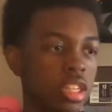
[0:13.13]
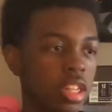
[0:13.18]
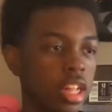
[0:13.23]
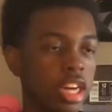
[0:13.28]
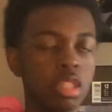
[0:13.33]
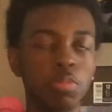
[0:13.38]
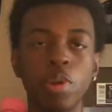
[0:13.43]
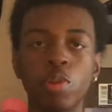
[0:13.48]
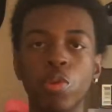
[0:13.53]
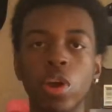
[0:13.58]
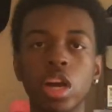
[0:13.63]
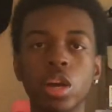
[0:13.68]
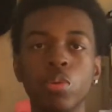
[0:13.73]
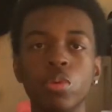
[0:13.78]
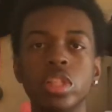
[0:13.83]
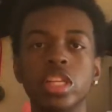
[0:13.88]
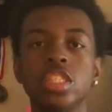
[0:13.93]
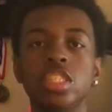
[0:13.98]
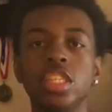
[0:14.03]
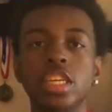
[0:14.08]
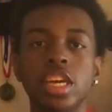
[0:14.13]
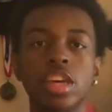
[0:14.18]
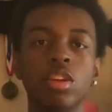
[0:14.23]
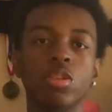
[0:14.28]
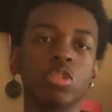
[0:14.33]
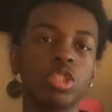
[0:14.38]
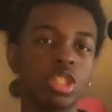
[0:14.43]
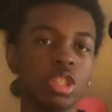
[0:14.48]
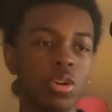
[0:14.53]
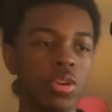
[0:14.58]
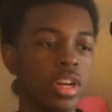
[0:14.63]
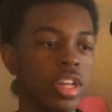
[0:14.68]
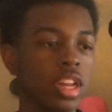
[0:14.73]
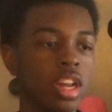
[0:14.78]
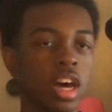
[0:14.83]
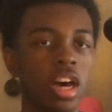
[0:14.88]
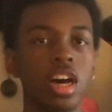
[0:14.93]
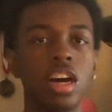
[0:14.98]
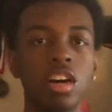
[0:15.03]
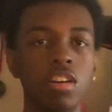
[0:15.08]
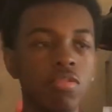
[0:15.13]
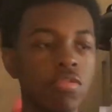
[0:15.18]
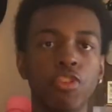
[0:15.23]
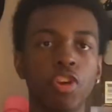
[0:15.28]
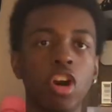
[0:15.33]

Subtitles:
that's been rocking with the channel, showing love.